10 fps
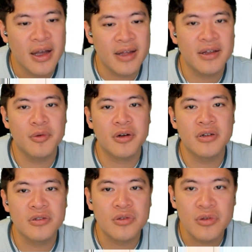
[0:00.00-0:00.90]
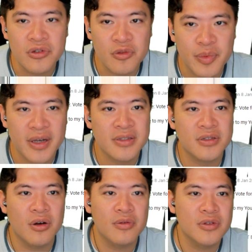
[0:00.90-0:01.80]
And then we're going to do Ubiq.
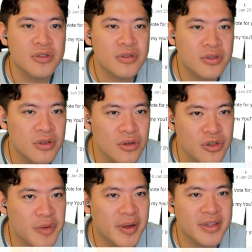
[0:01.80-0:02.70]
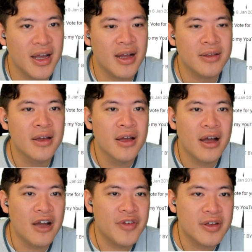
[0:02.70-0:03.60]
So sorry about that.
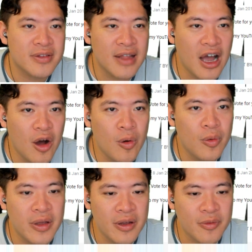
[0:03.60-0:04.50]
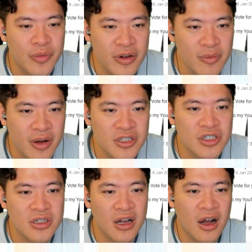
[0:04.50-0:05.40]
I think now we're pretty
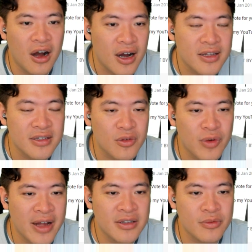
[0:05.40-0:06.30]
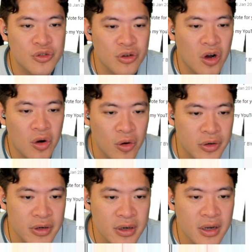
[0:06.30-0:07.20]
much on the random draw
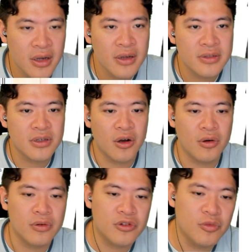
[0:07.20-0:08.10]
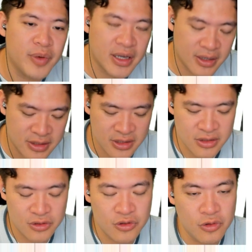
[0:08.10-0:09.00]
order. So Ubiq
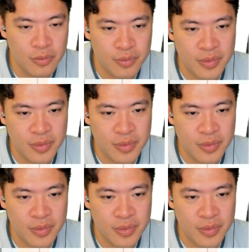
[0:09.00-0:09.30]
is Ubiq.